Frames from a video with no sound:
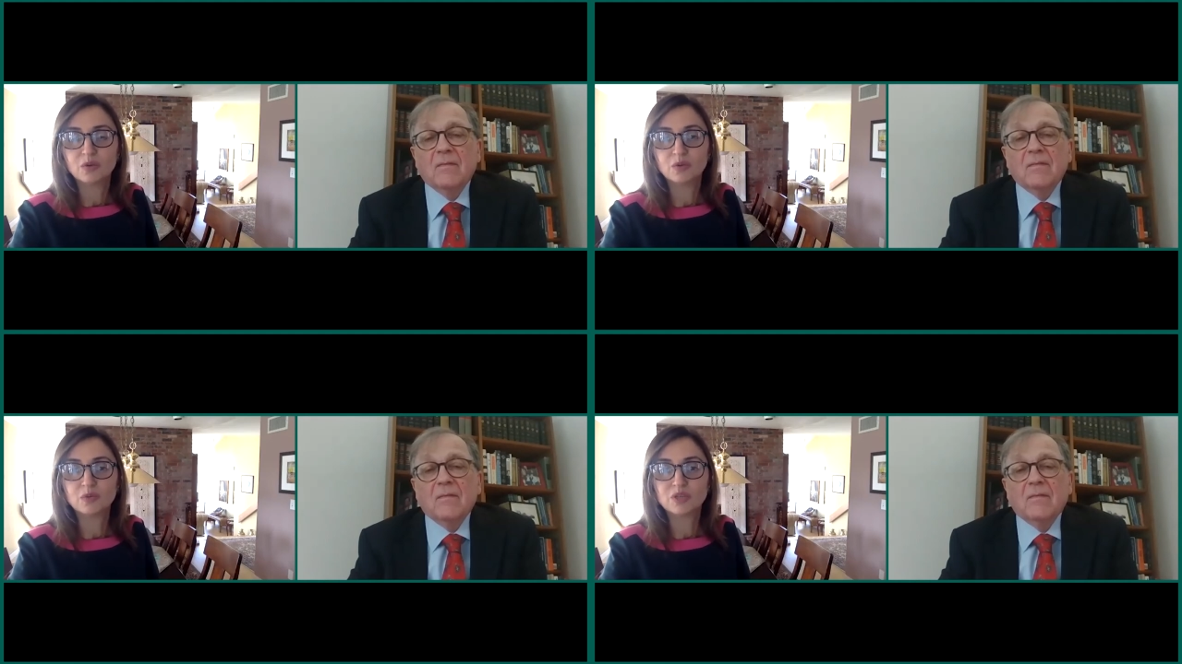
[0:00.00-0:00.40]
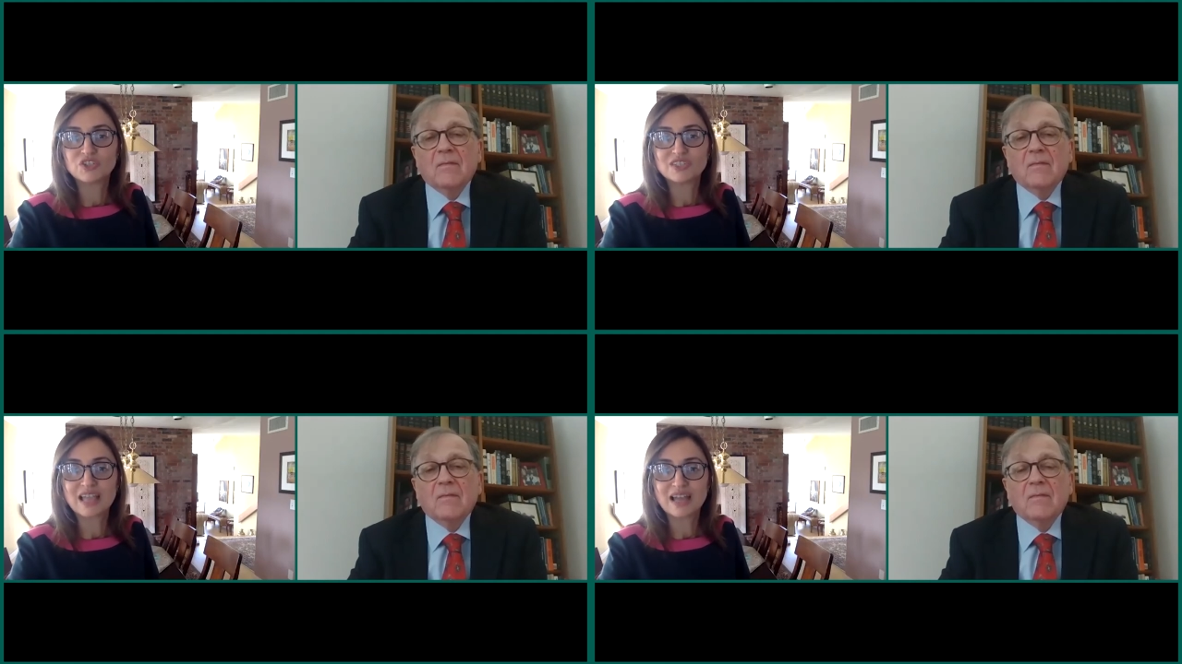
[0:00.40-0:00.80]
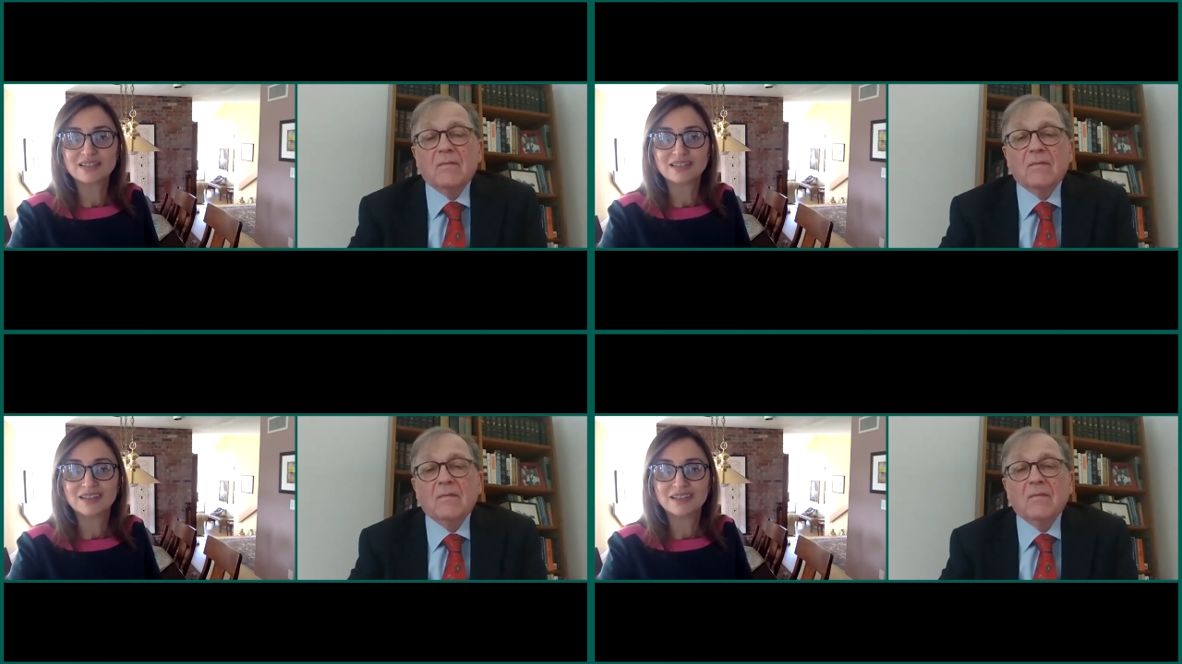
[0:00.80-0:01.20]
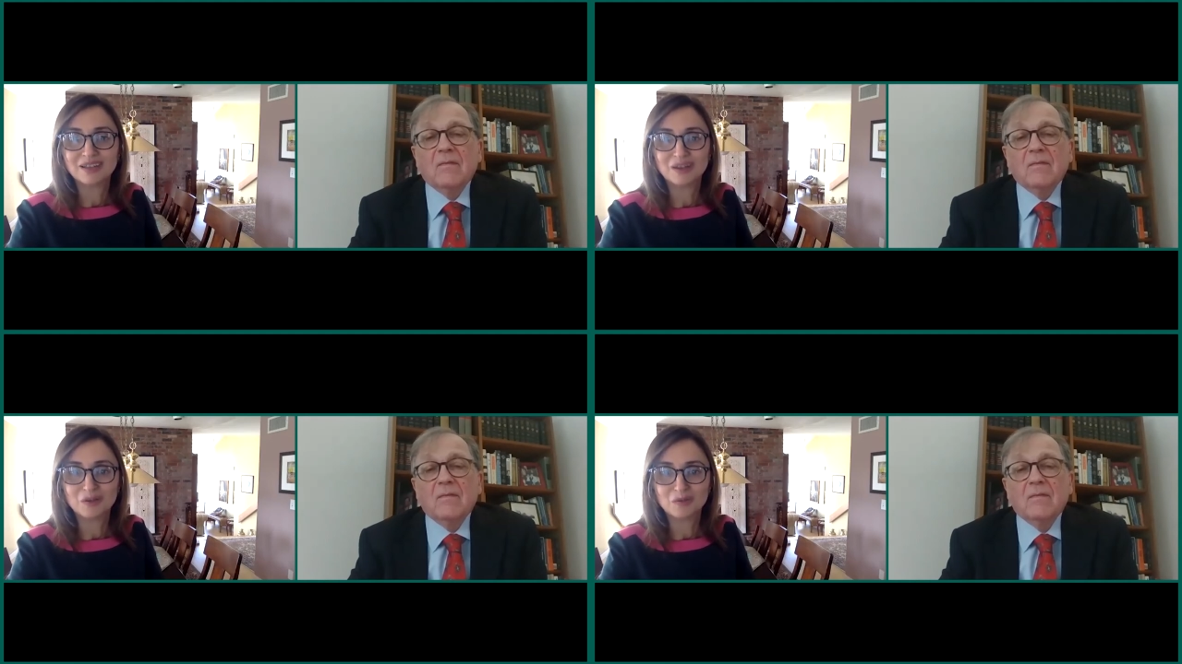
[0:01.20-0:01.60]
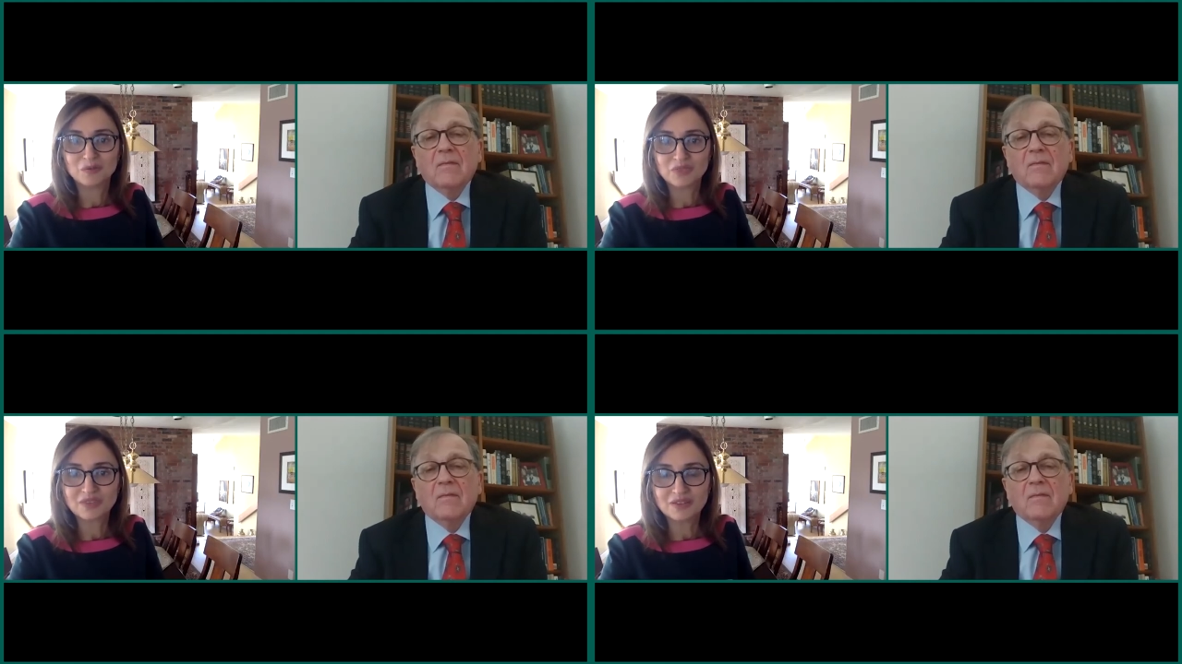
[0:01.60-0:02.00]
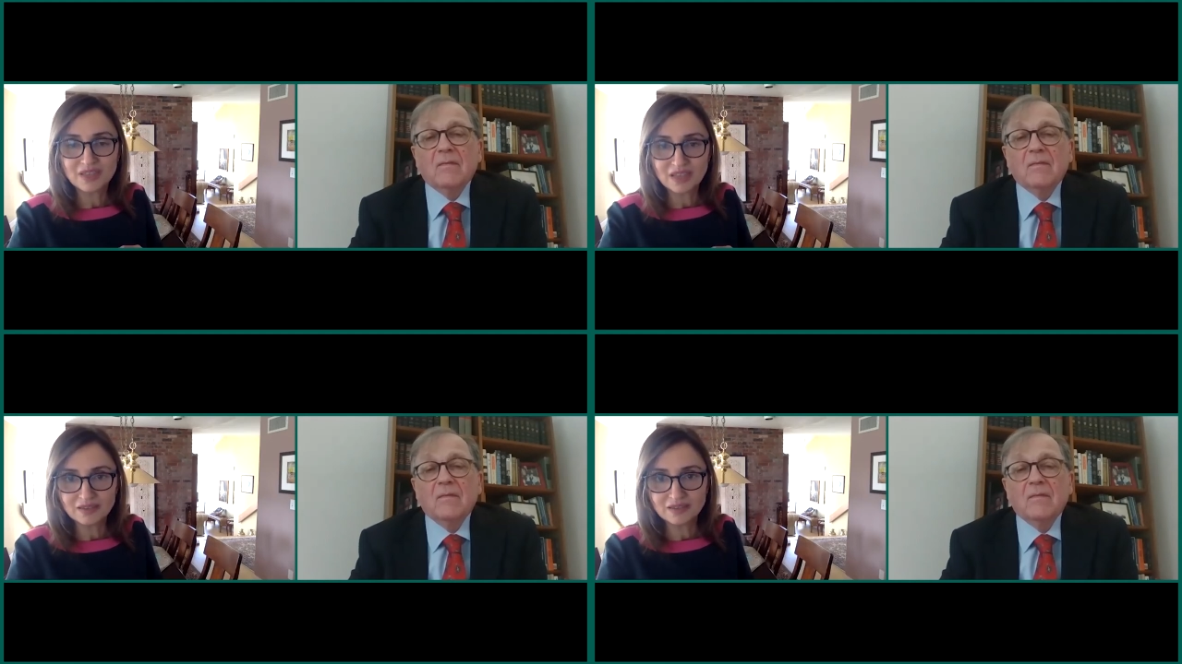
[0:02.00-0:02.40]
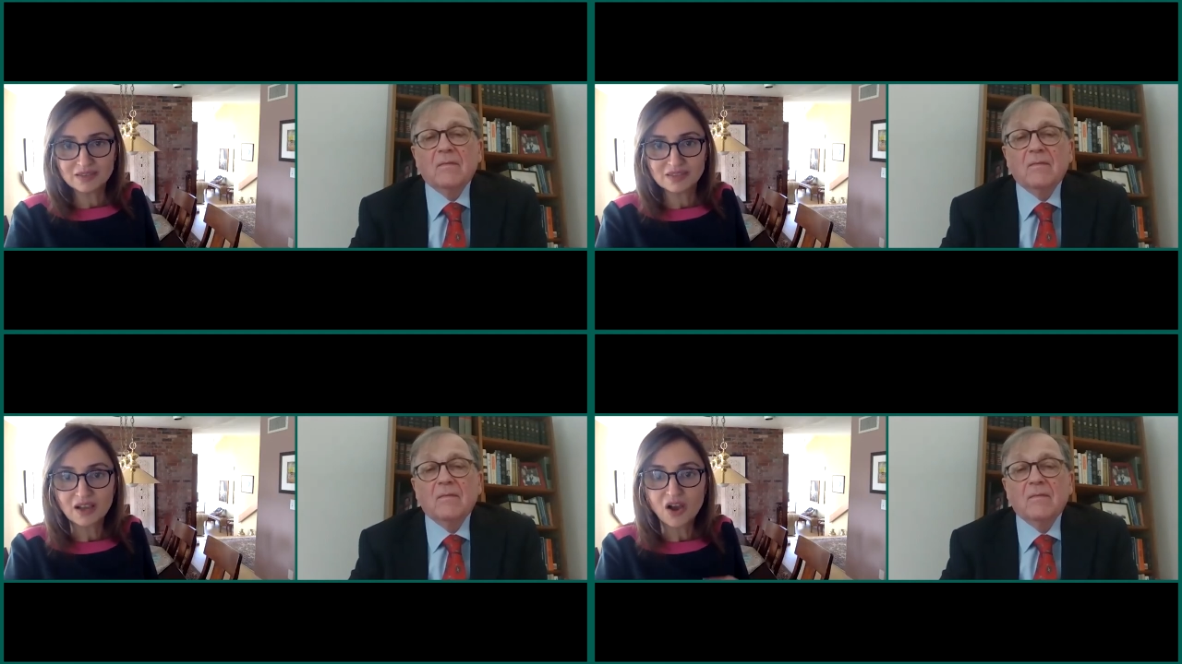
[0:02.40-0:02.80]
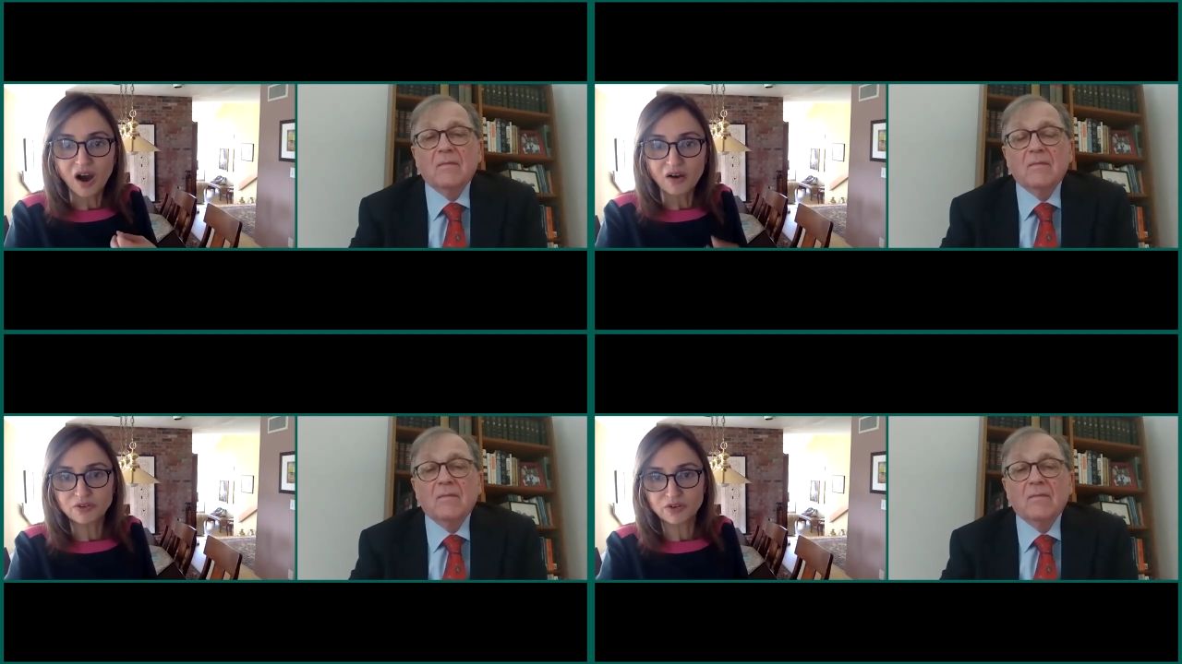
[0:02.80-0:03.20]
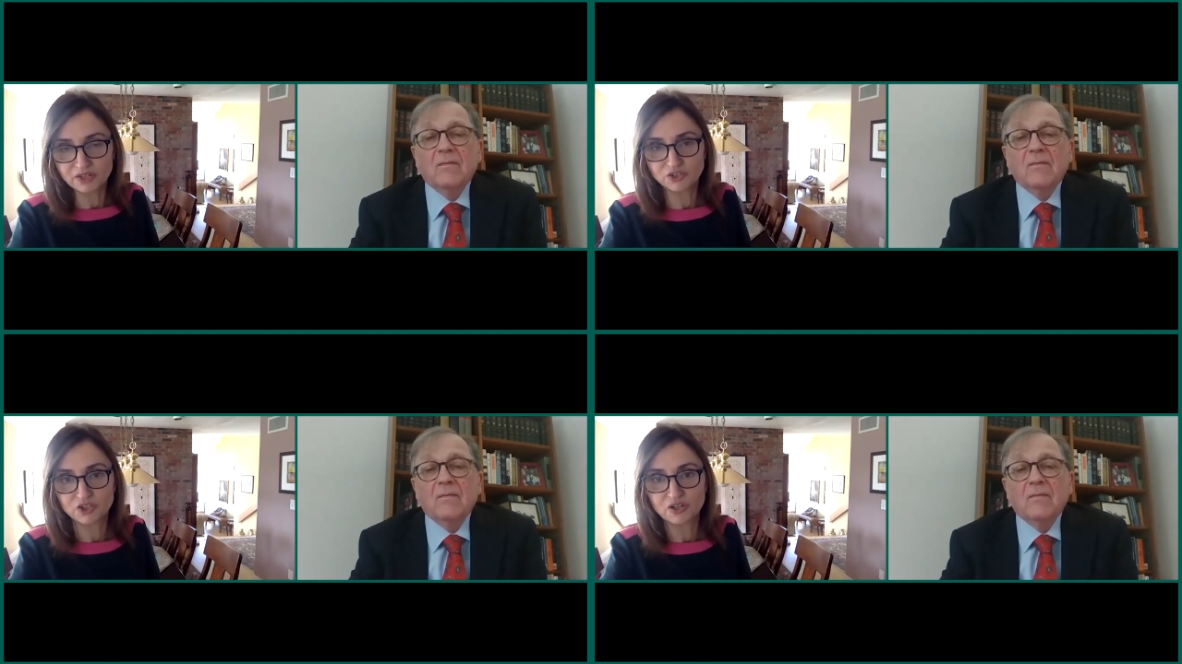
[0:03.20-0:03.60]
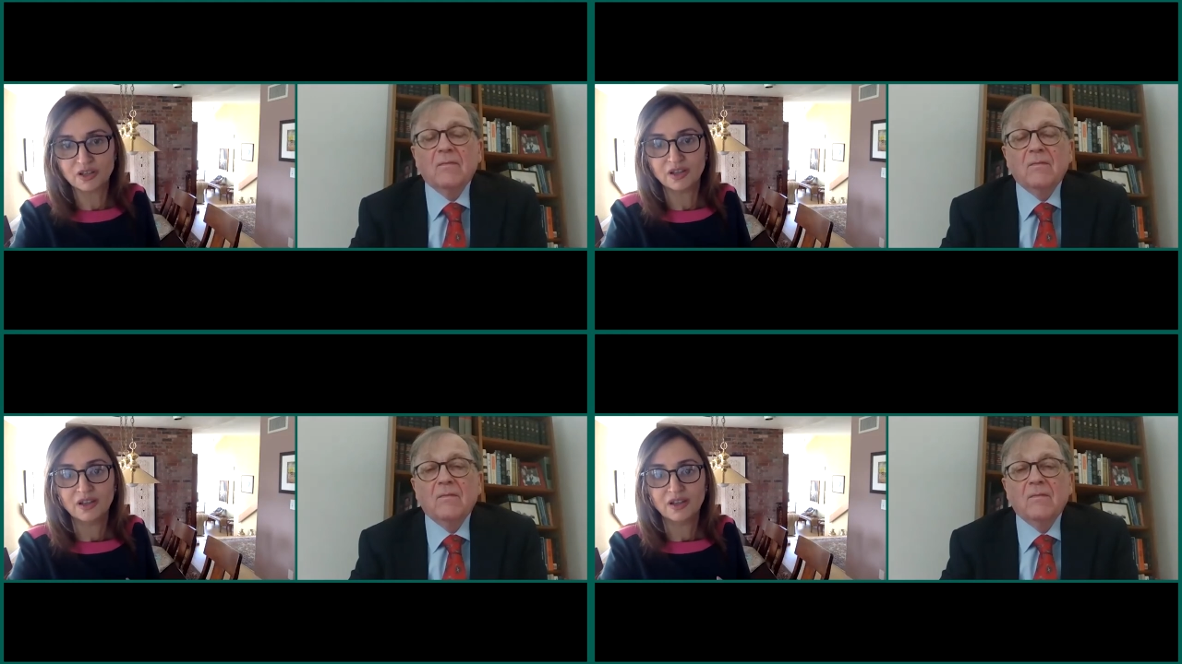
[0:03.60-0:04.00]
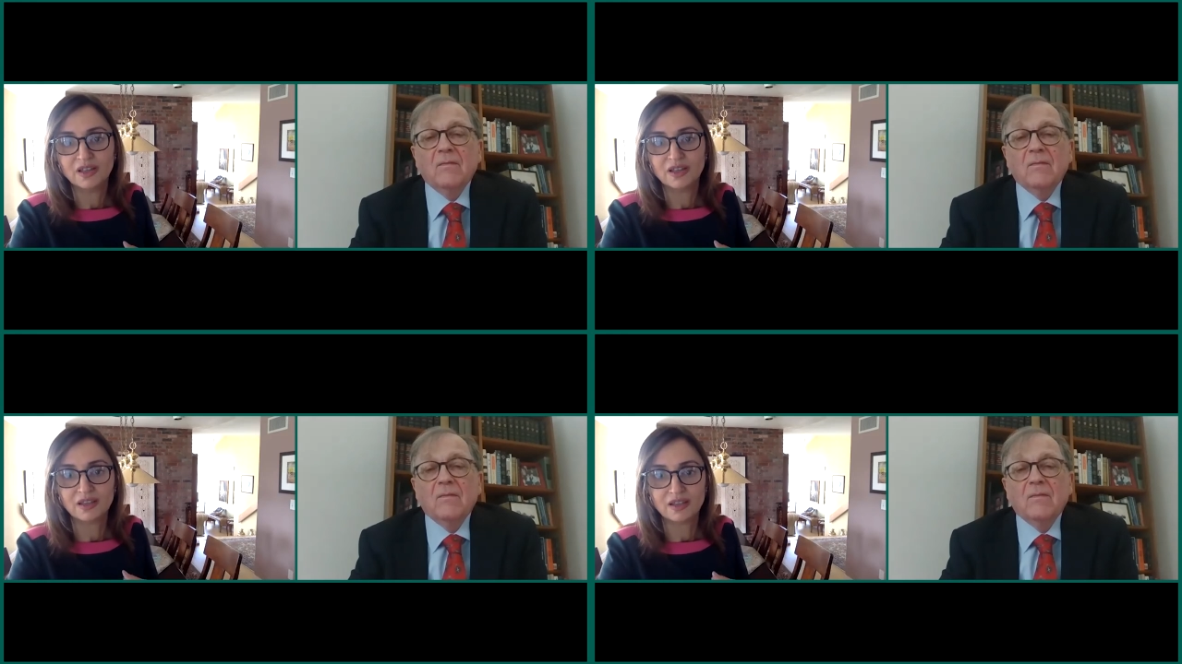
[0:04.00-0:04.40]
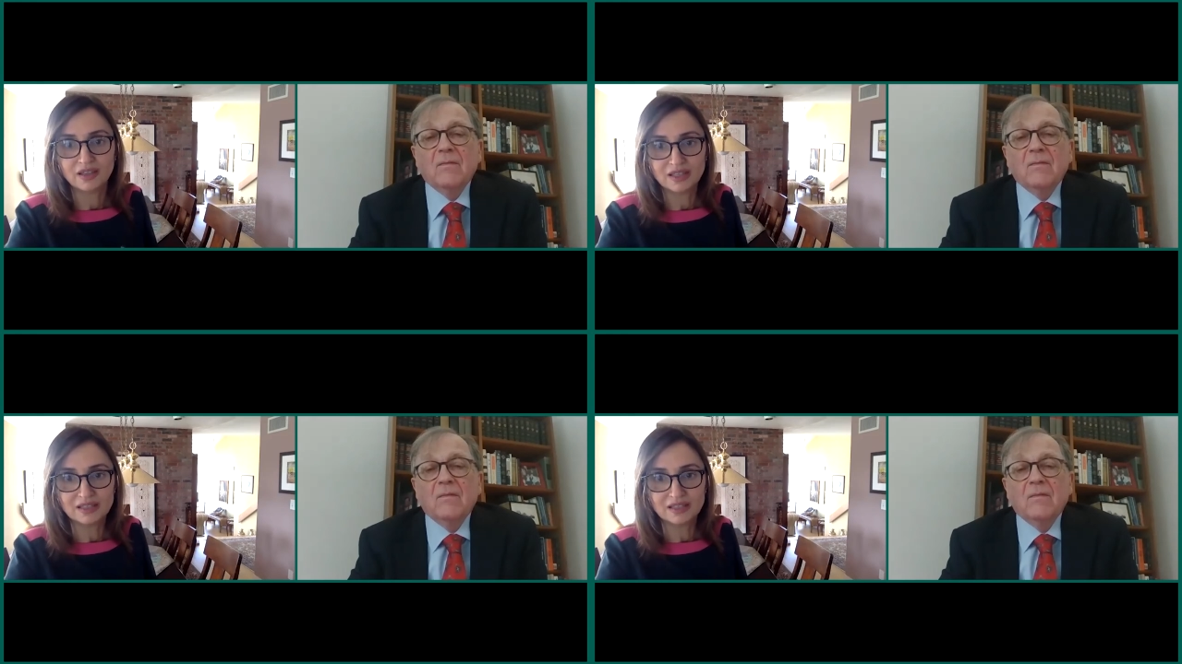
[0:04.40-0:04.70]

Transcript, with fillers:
Speaker 1: which is that um, the, the coverage uh,